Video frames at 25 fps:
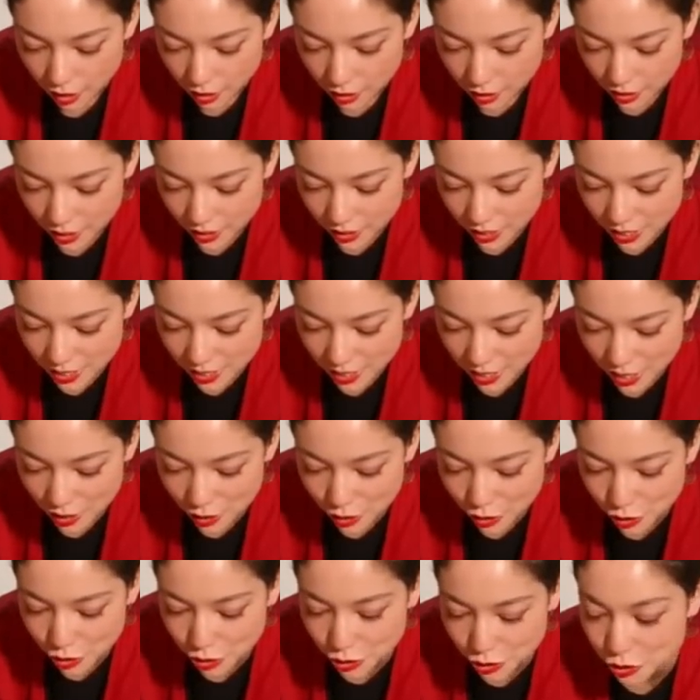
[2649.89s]
This is
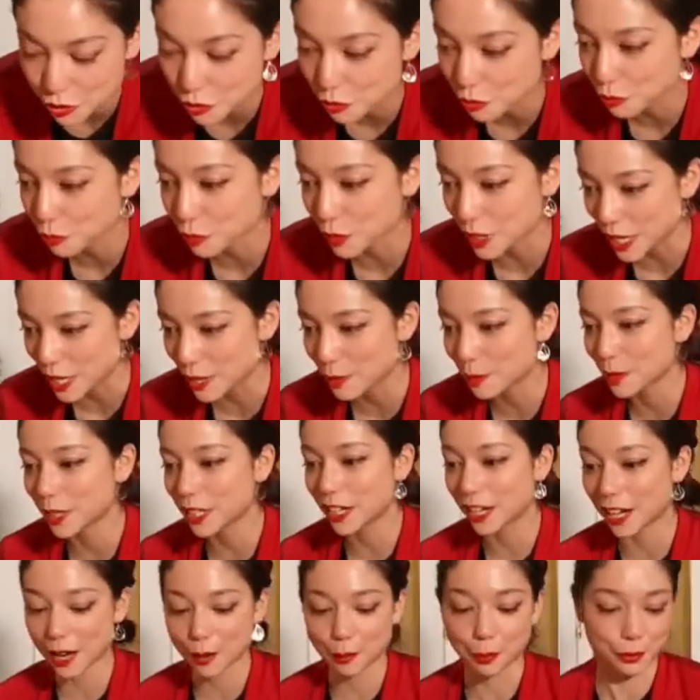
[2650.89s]
extremely
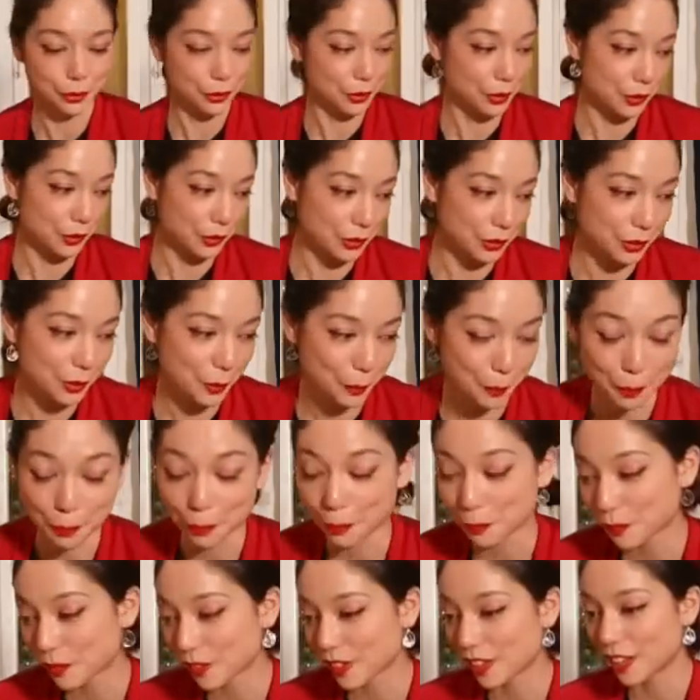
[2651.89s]
hyper local.
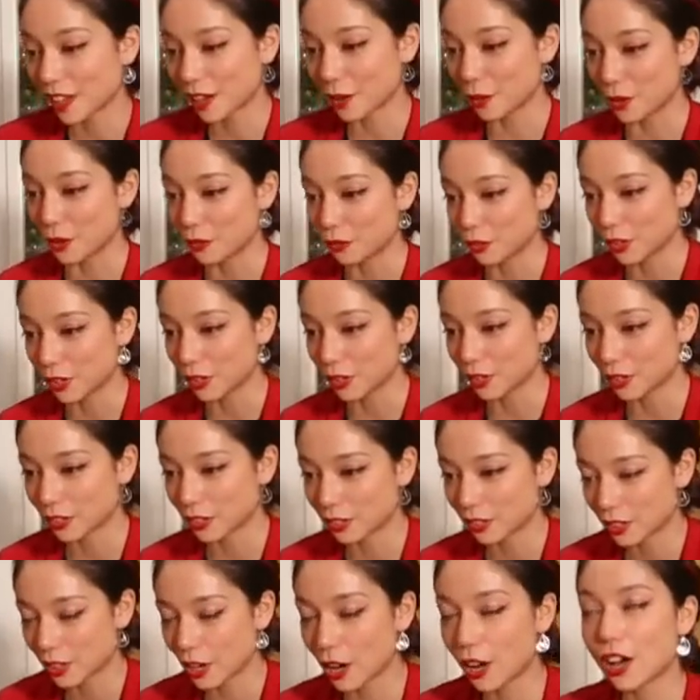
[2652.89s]
However,
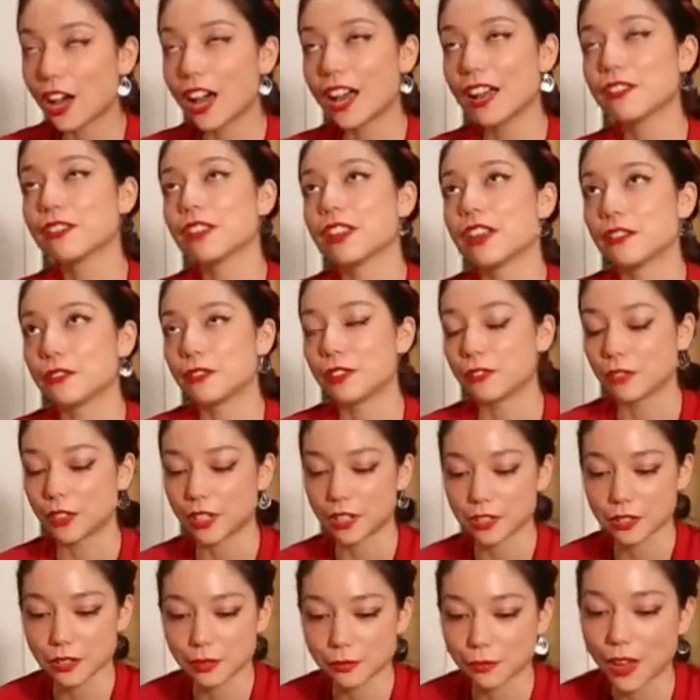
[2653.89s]
I have a lot of favorite
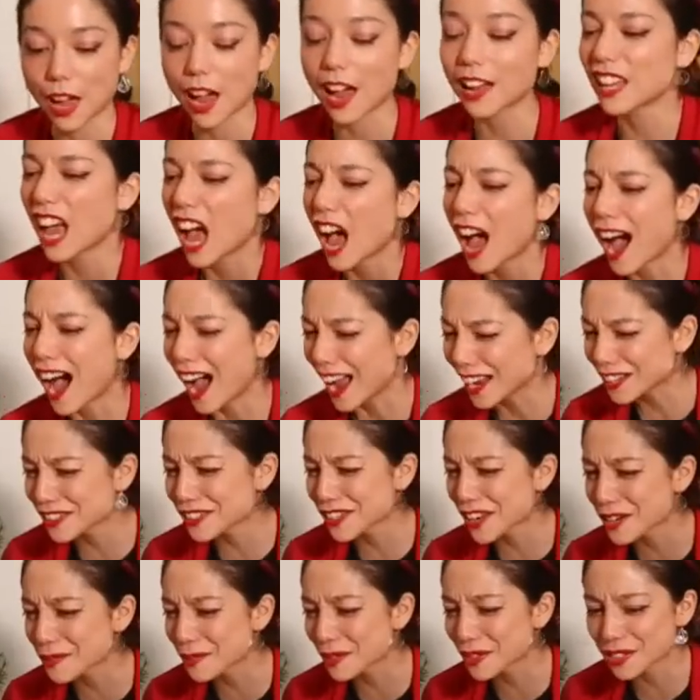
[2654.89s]
ice cream. I can talk
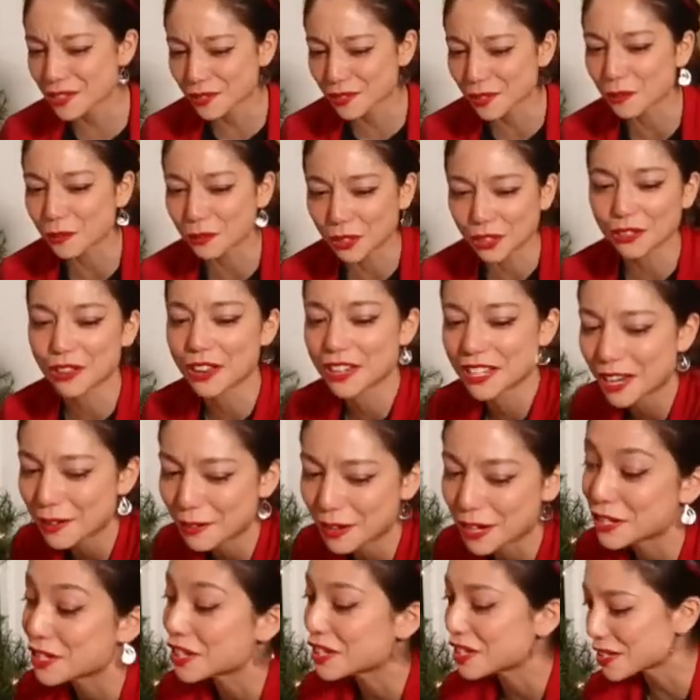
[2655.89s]
about this for a really long time.
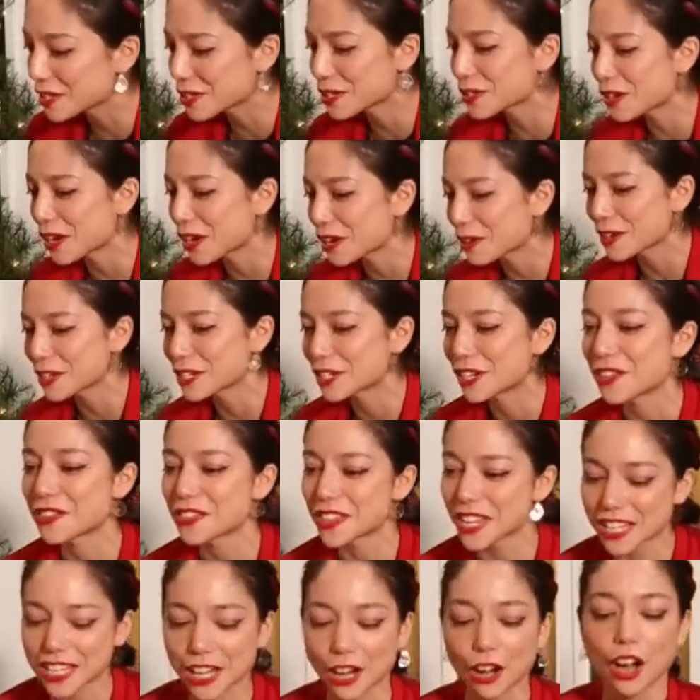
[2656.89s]
Actually, this is a great question.
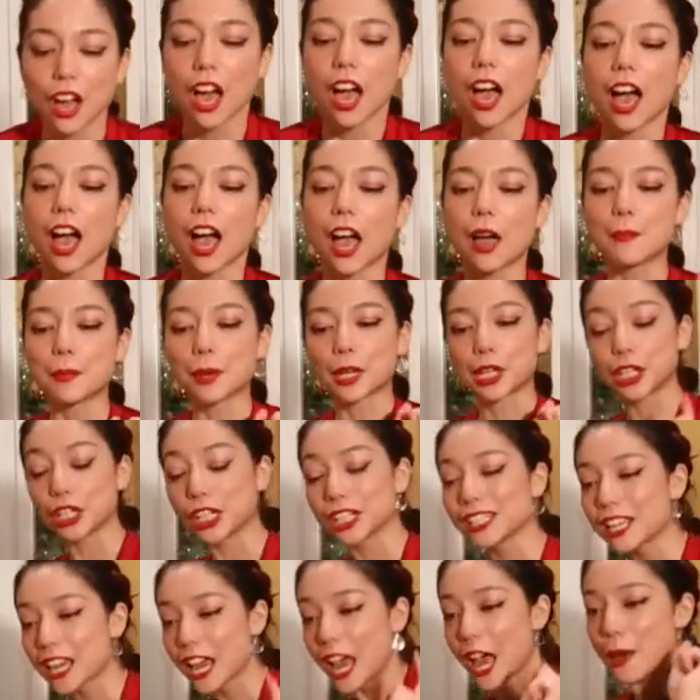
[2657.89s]
Thank you. But
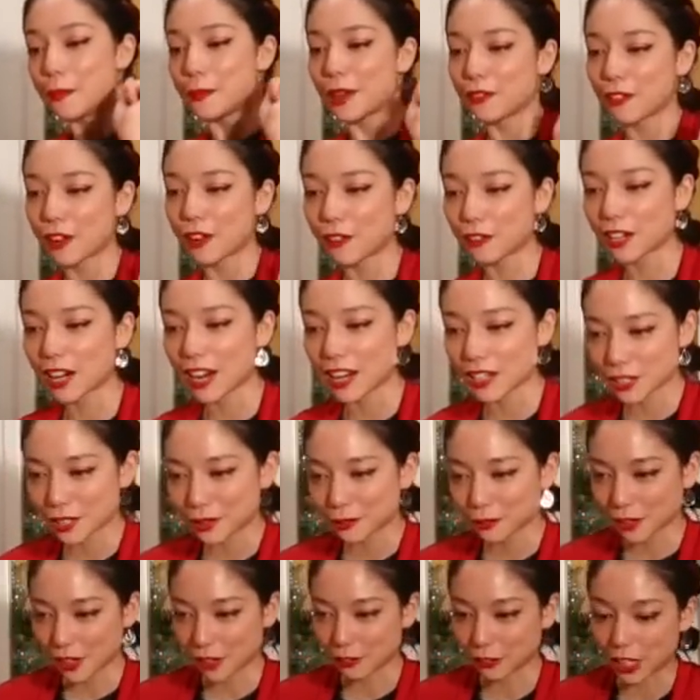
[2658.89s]
currently, my favorite ice
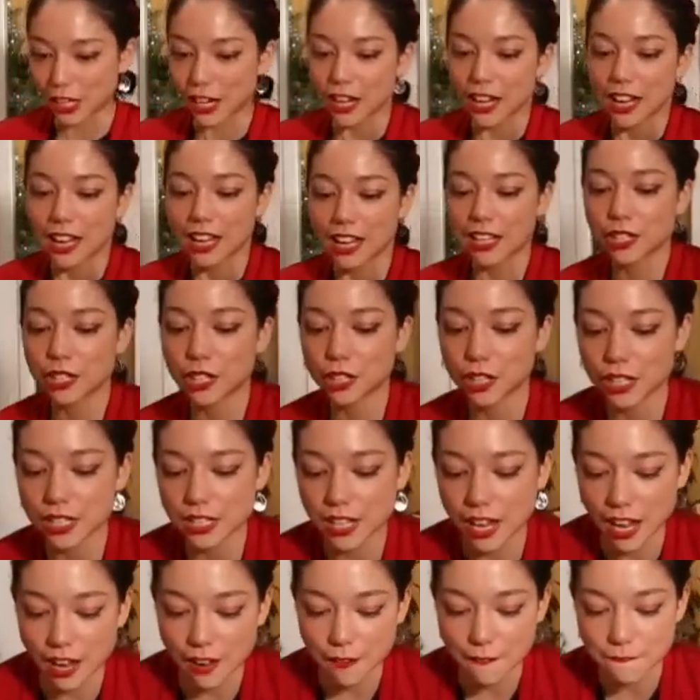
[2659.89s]
cream flavor is there is
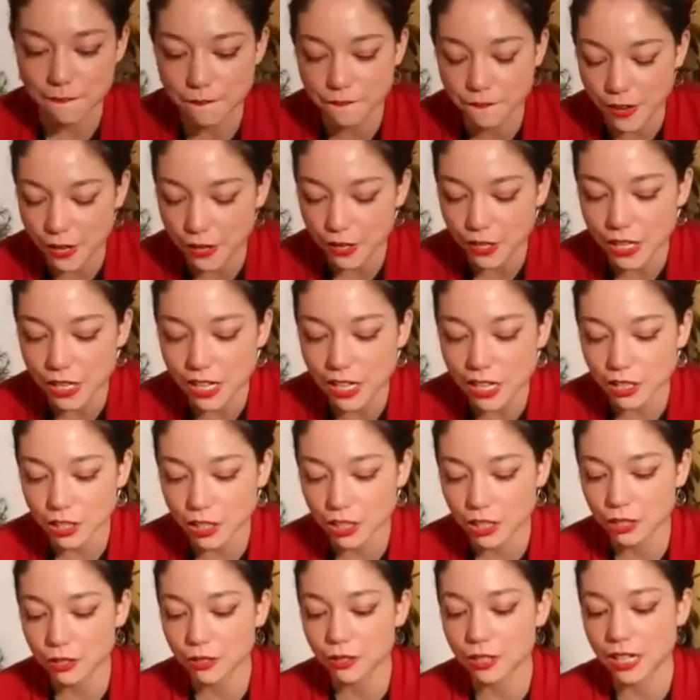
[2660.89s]
a very
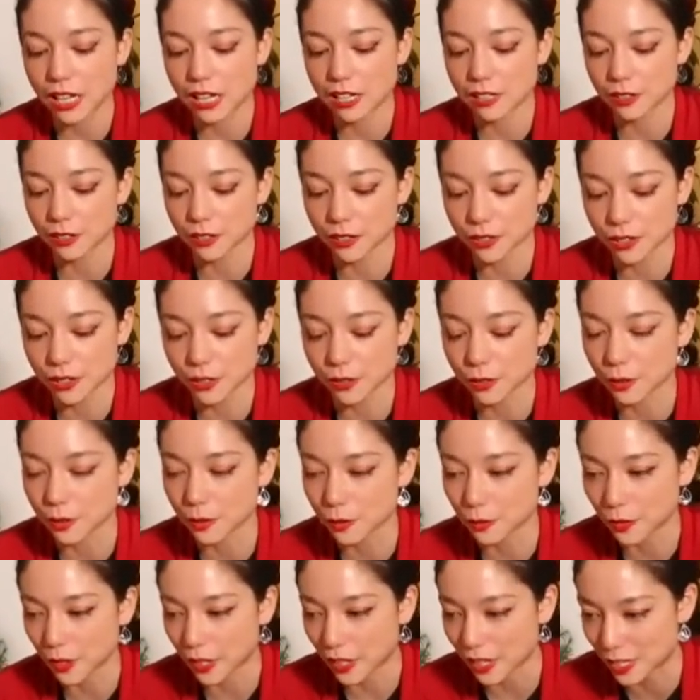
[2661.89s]
cute and also
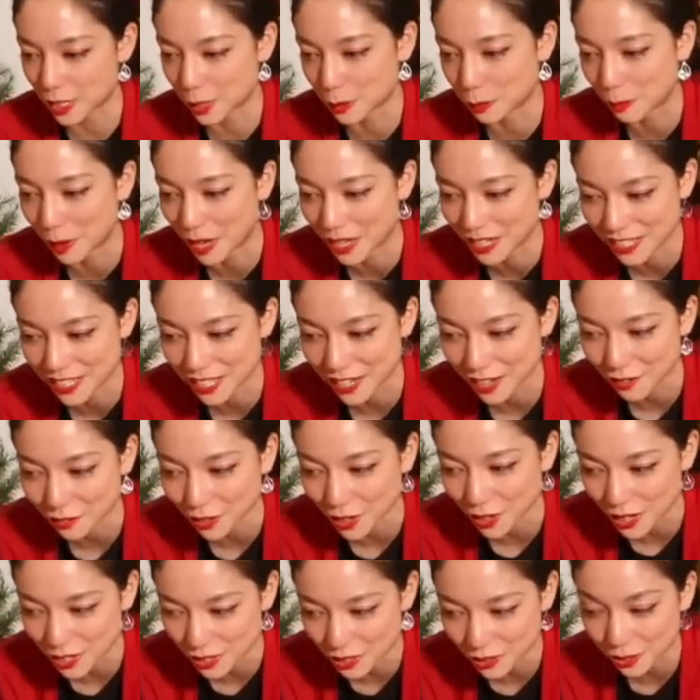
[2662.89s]
very expensive
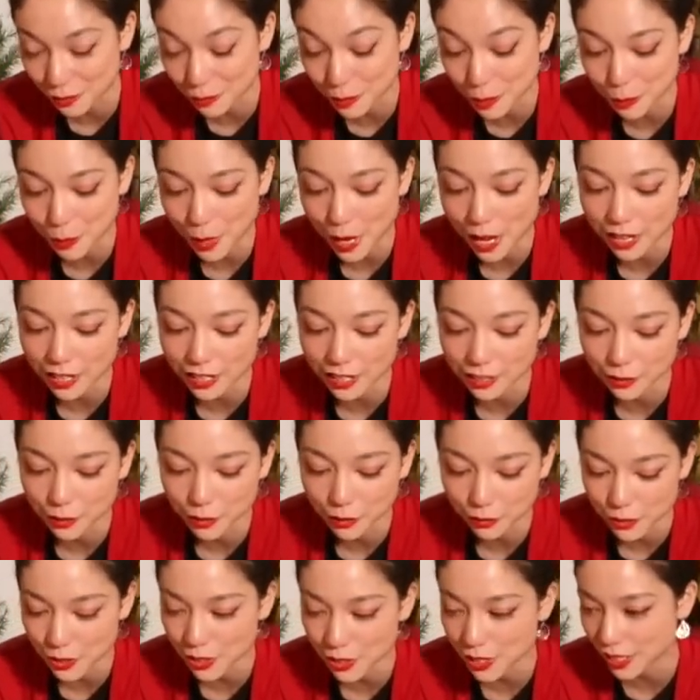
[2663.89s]
ice cream spot in
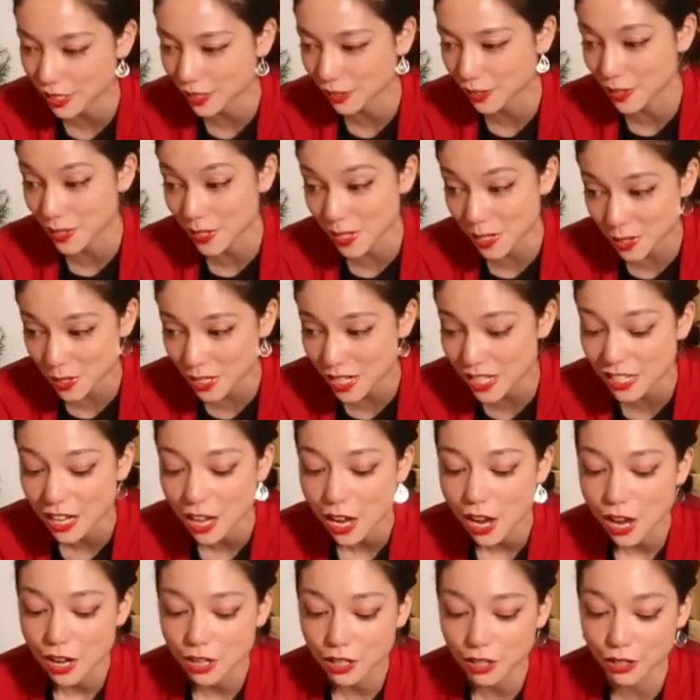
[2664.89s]
Culver City, Los Angeles
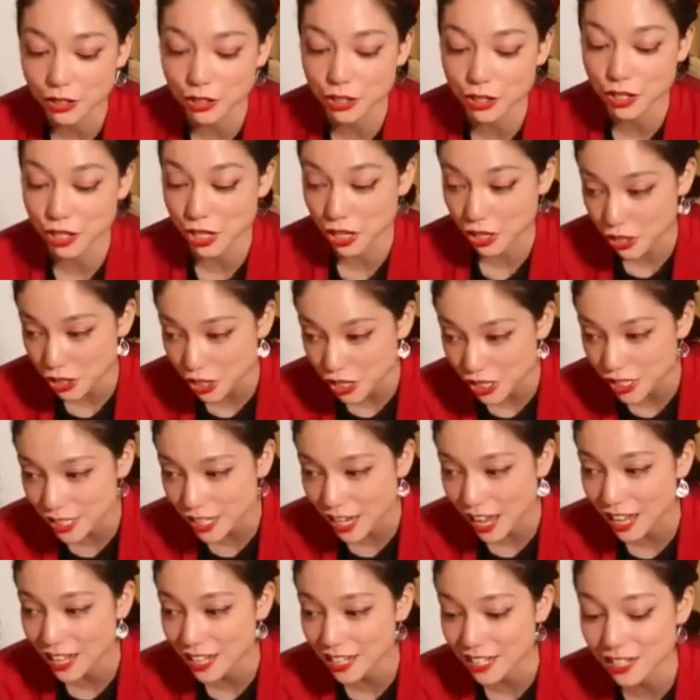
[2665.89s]
called Ginger's,
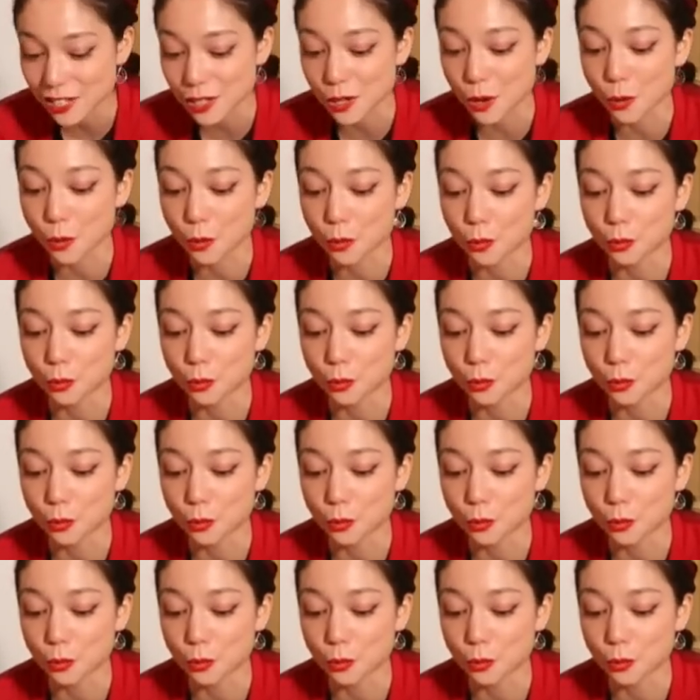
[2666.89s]
and it's